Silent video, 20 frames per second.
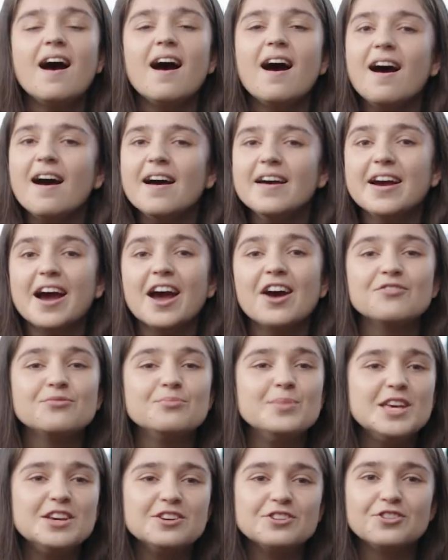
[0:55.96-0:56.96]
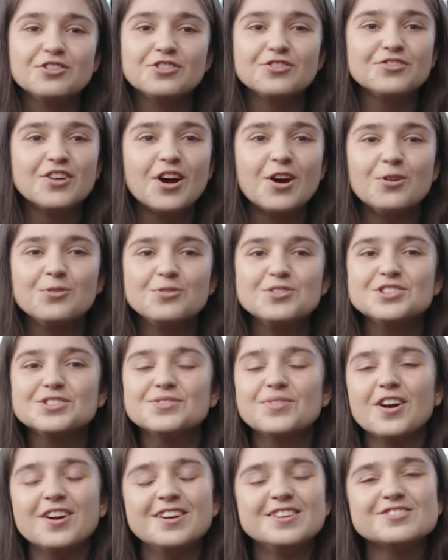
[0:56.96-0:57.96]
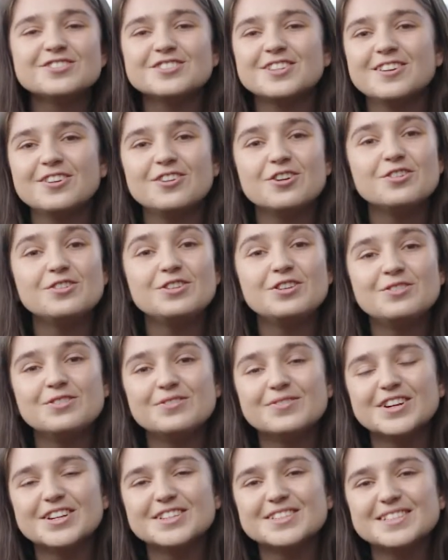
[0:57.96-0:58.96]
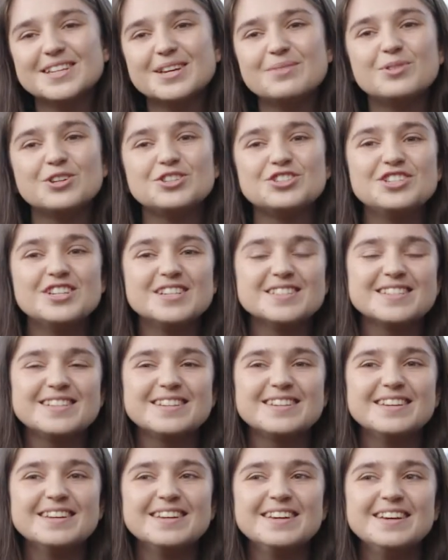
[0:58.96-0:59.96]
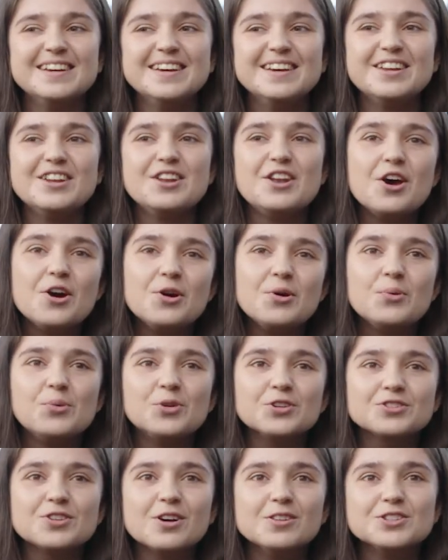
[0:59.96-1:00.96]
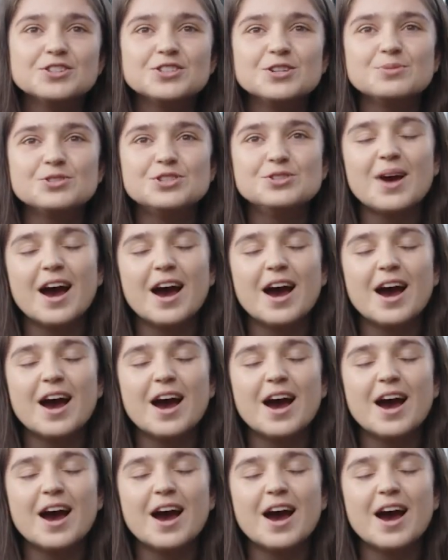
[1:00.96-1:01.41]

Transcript: Hi, I have Meegan on the phone. She's very interested in your university, but she doesn't know what scholarships you